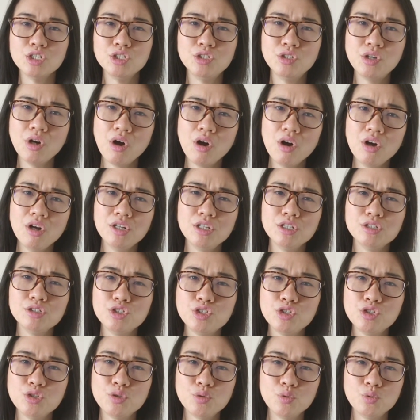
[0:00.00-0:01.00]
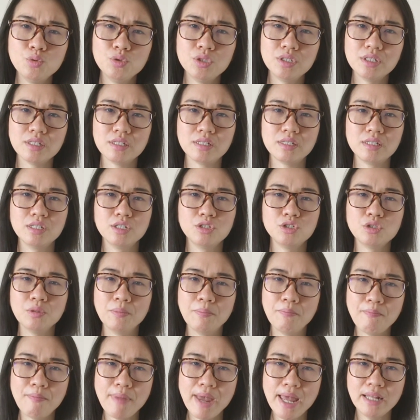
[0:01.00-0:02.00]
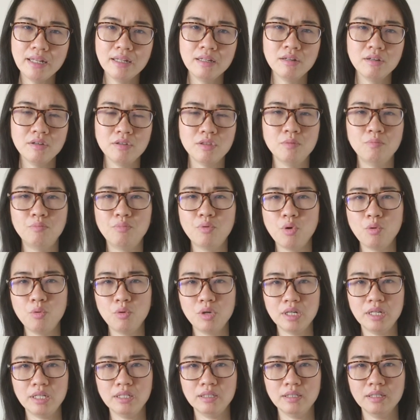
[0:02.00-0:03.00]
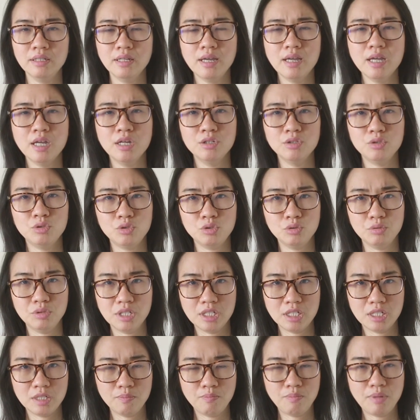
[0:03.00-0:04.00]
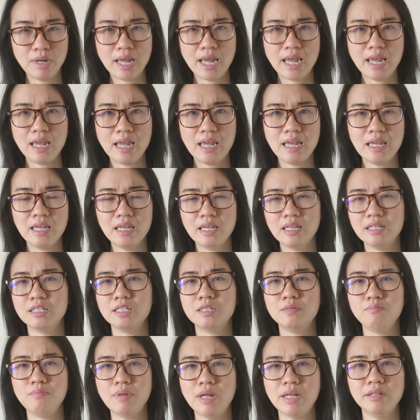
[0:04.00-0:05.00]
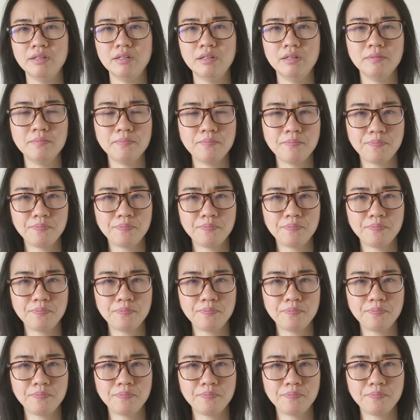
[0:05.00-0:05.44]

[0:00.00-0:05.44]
God chooses to mend the broken to display His splendor.